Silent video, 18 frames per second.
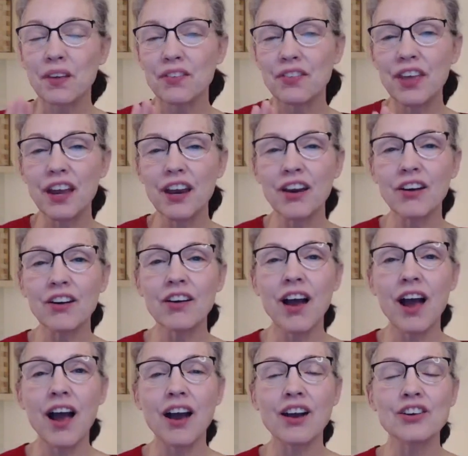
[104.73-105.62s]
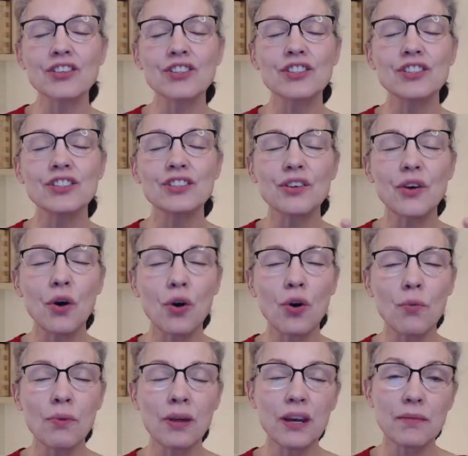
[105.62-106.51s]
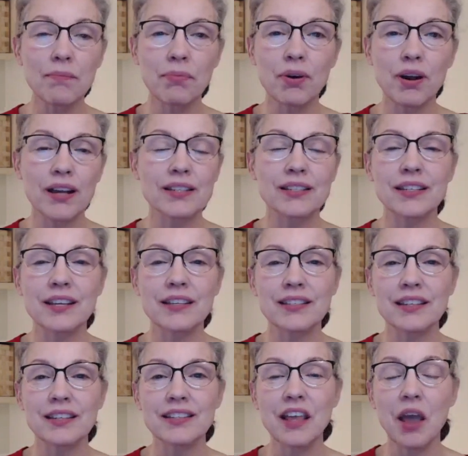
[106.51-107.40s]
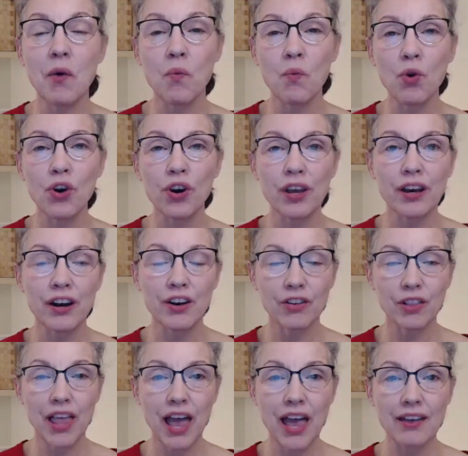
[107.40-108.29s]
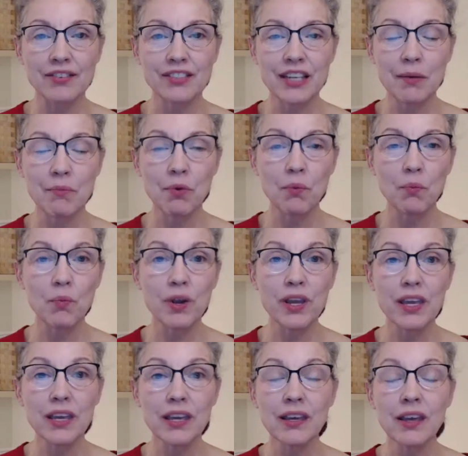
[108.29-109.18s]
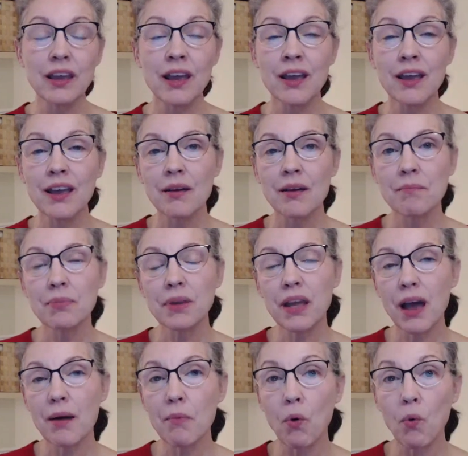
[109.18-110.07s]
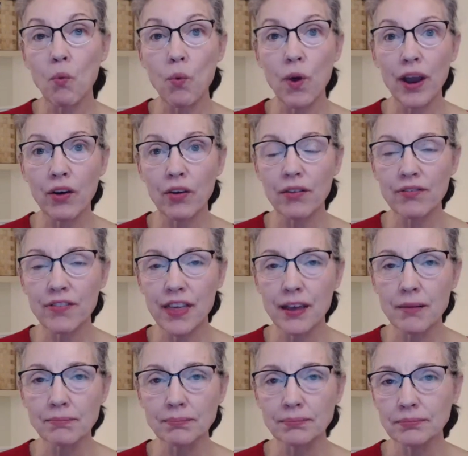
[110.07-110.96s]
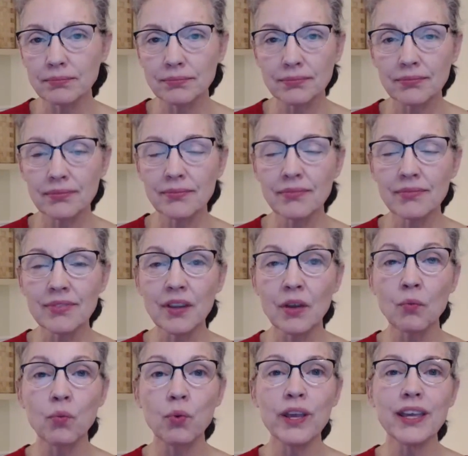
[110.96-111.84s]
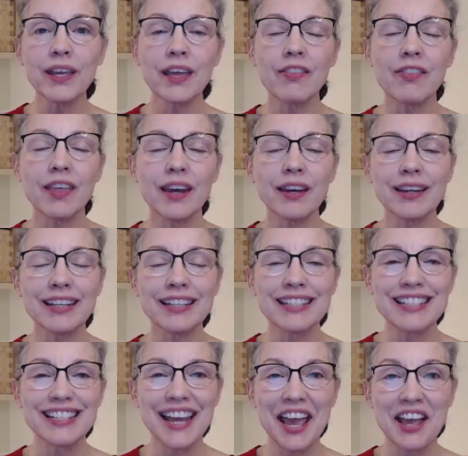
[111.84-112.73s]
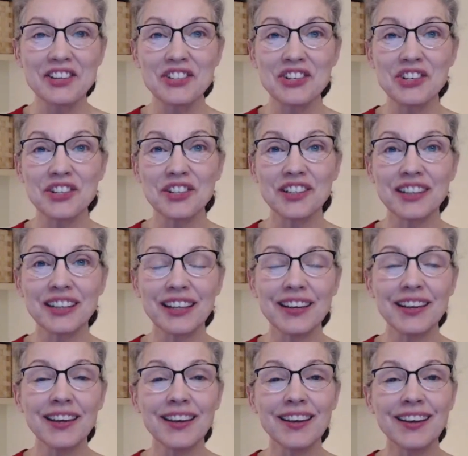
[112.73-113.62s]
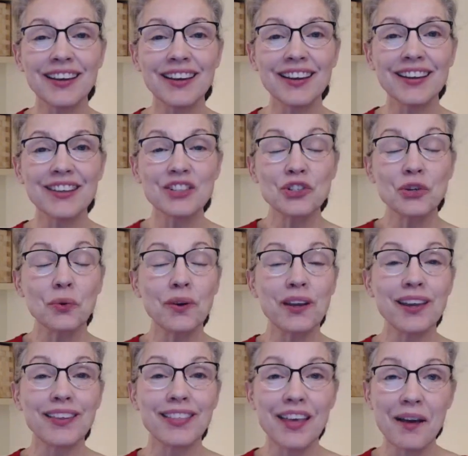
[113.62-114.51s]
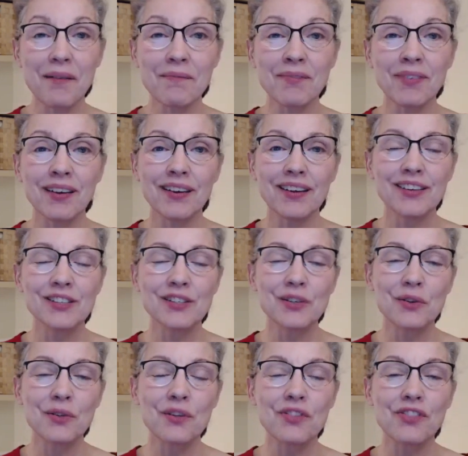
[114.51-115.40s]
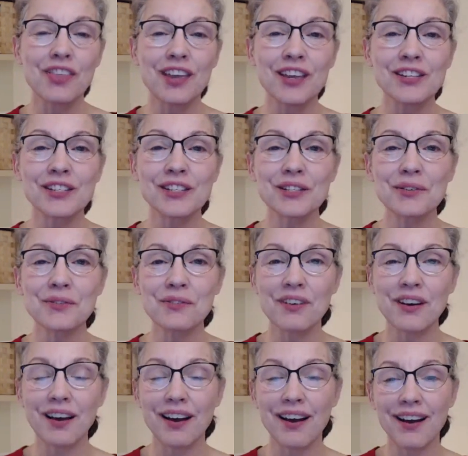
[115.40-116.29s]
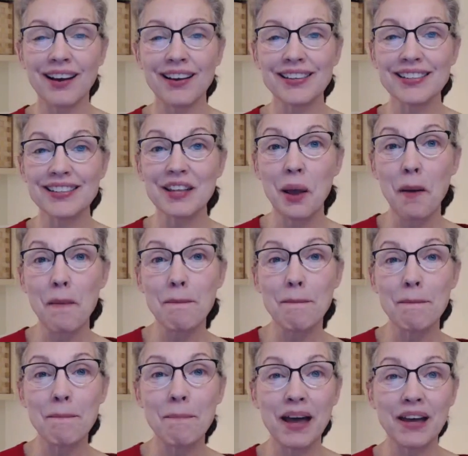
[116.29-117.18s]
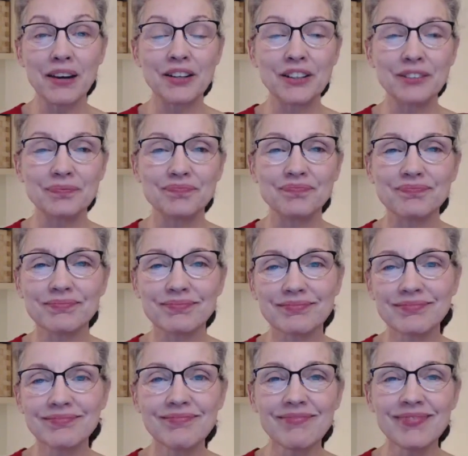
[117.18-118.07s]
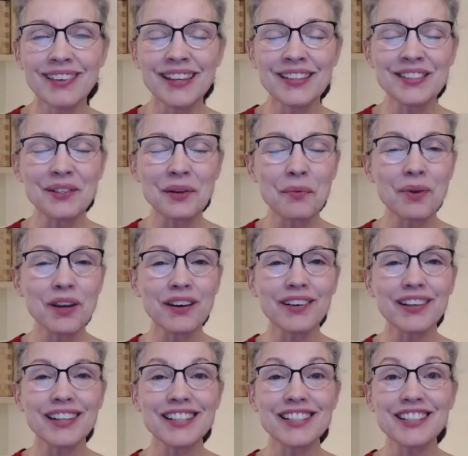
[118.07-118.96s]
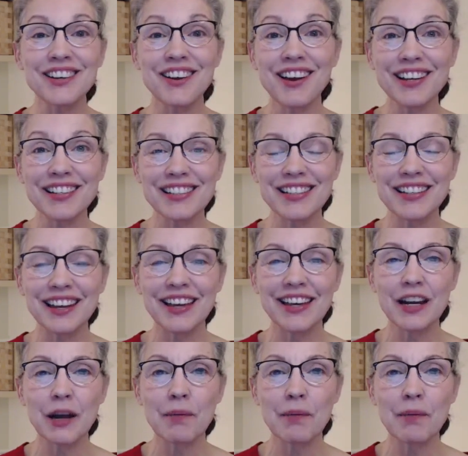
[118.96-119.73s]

There are so many processes at work in our lives. And when we become aware of them, we can then intentionally tweak them so that they suit us better. And so we are going to talk tonight